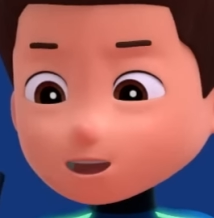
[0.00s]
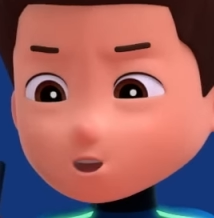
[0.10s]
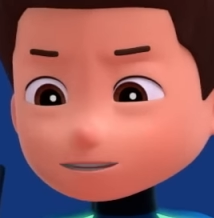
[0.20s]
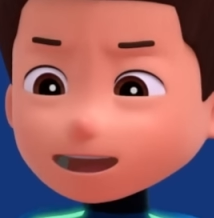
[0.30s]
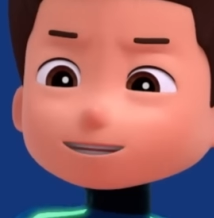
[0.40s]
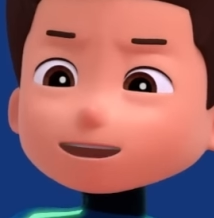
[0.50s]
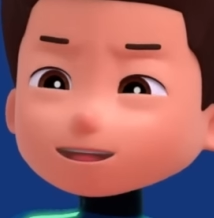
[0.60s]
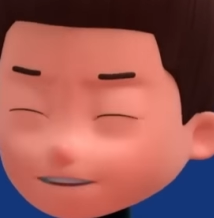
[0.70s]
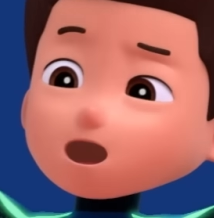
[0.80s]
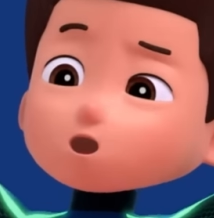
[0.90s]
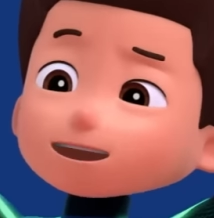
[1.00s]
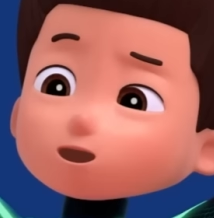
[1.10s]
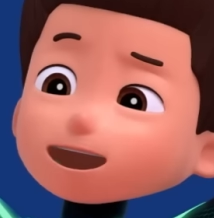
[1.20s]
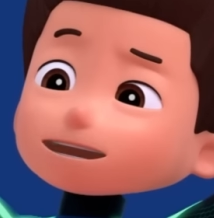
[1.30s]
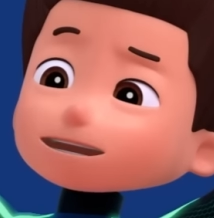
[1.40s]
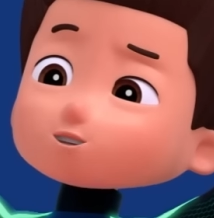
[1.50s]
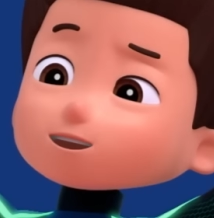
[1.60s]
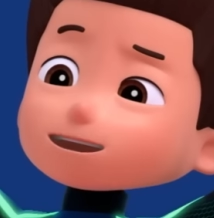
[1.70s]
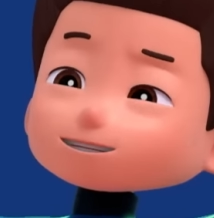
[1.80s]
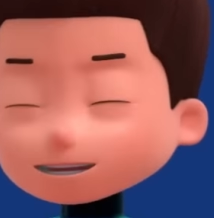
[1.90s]
your castle floats away,
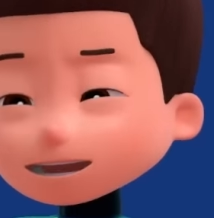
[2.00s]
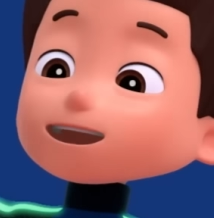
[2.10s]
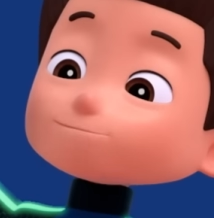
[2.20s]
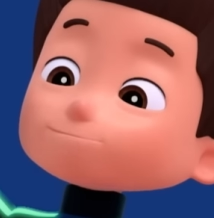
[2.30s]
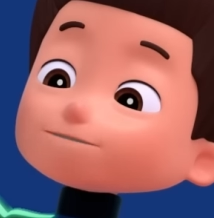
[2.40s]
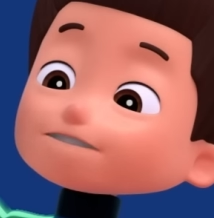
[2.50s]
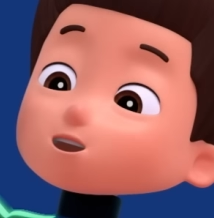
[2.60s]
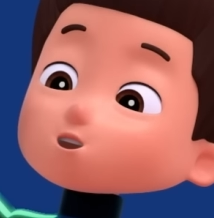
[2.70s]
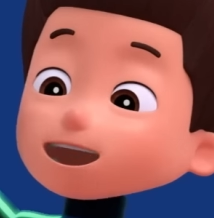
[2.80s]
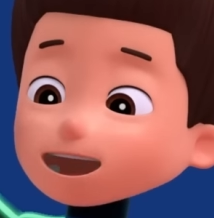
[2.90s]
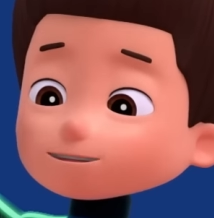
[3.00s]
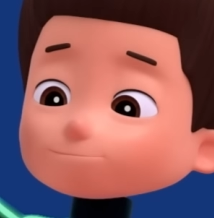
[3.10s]
just yelp for help.